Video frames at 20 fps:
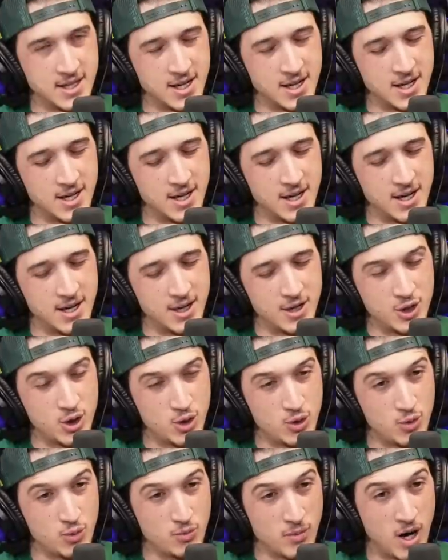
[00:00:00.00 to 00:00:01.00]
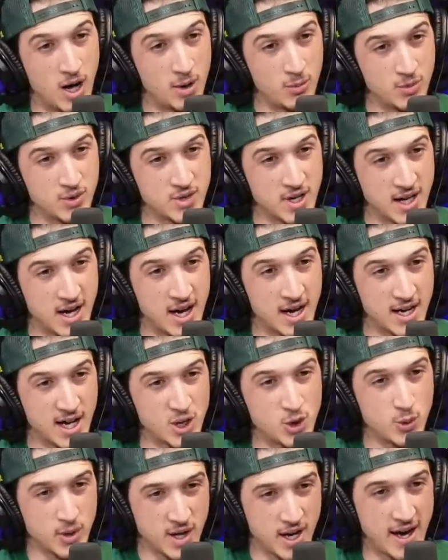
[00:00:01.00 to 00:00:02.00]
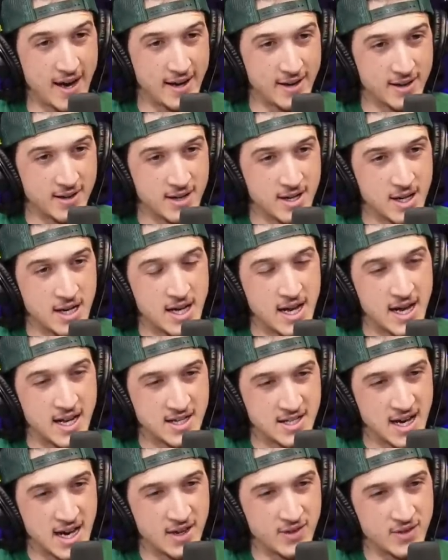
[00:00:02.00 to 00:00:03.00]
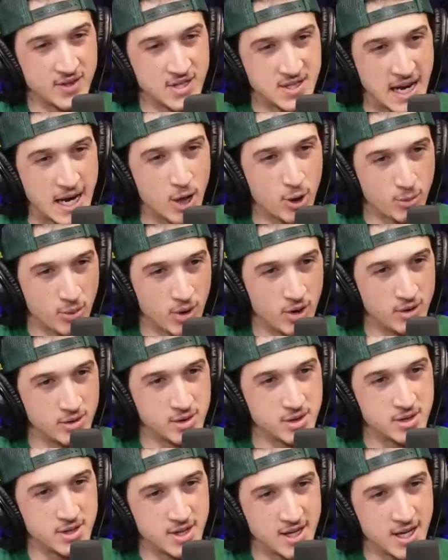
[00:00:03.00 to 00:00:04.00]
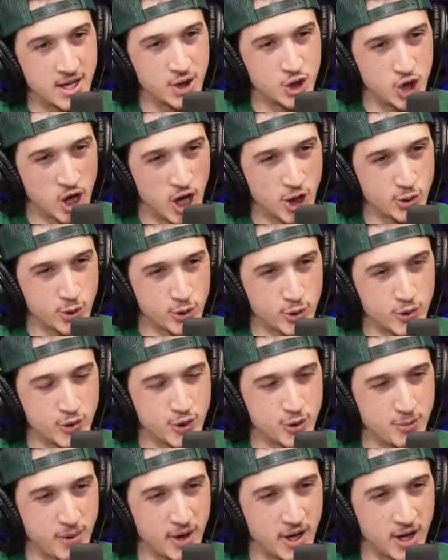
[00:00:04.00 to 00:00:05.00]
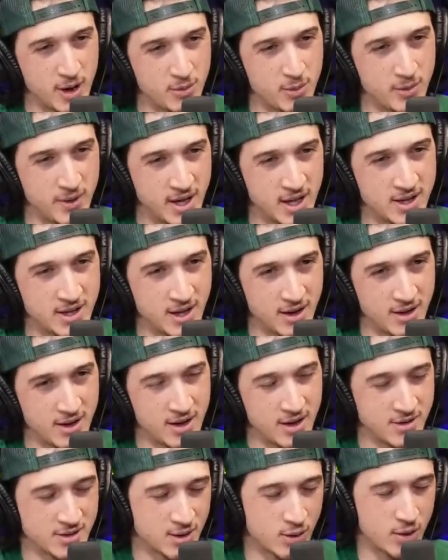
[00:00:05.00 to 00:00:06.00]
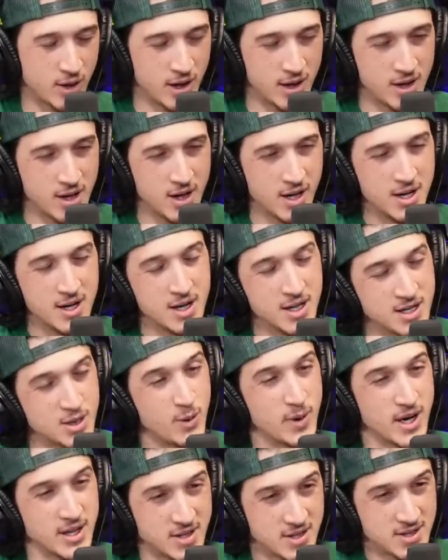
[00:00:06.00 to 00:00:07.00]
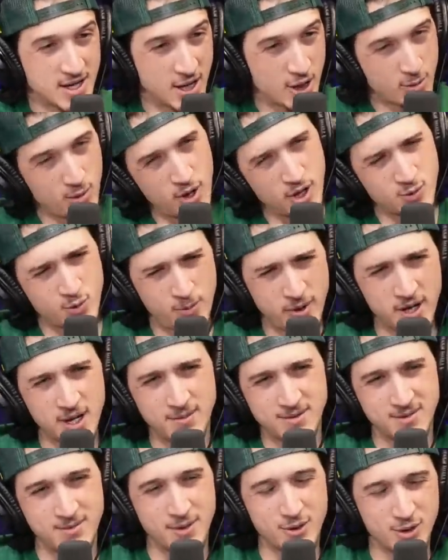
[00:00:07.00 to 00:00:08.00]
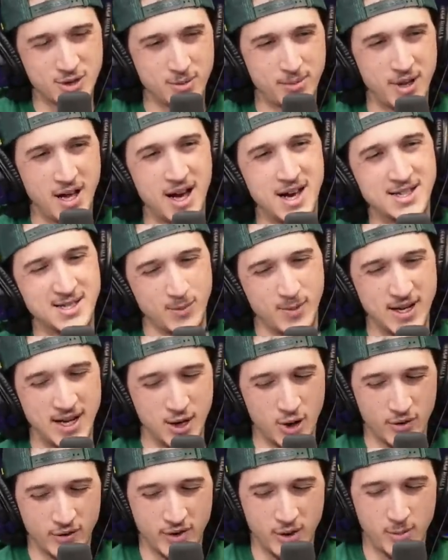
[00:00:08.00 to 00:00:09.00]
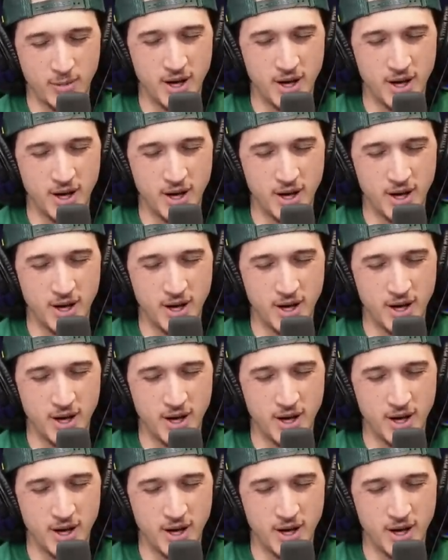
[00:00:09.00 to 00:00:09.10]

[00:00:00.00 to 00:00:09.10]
uh, you mom was like, "Hey, I got you a cake. Yeah. It's at the Stater Bros in Joshua Tree. Just pick it up when we get there." Yeah. And I was like, "Okay." So we get to Stater Bros. We're picking up some other supplies, and we get over to the